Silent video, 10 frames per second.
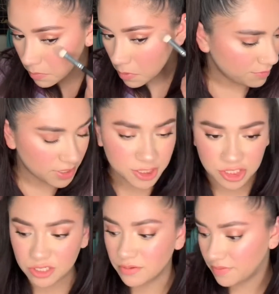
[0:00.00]
Not sure
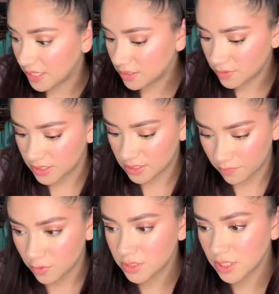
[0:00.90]
if that's what it's
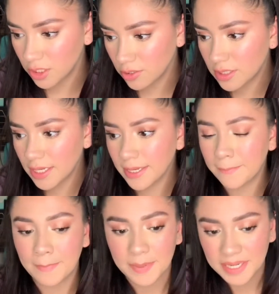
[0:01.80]
supposed to look like,
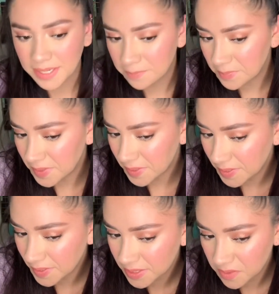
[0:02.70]
but I'm
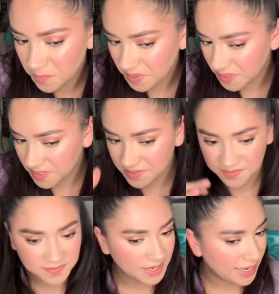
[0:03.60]
not the biggest
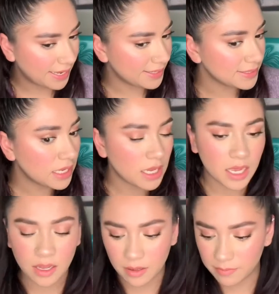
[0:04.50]
fan.
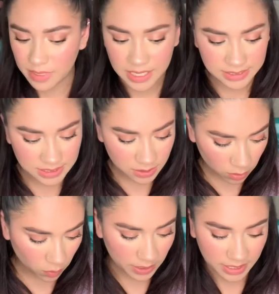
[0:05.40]
I did go
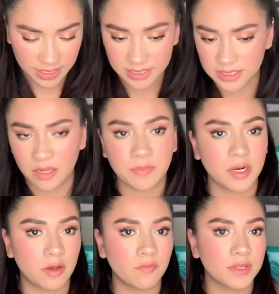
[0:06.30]
ahead and top it off
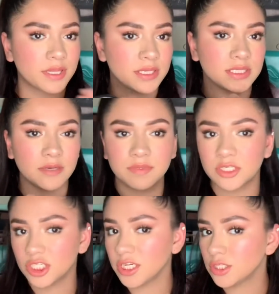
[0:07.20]
with the Soft and
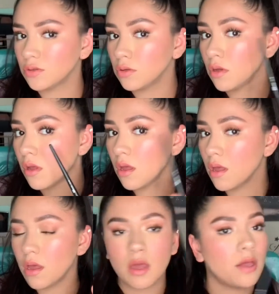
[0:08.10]
Gentle
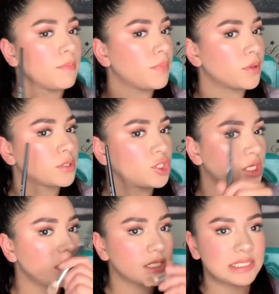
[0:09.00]
on both
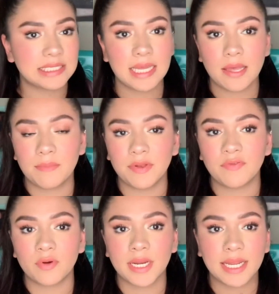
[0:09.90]
cheeks, my
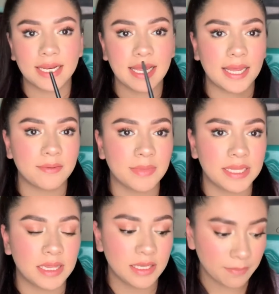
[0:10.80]
forehead, and my
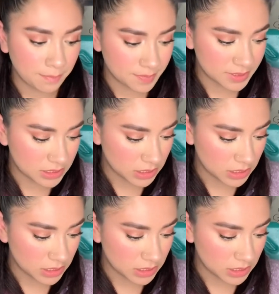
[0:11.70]
lips.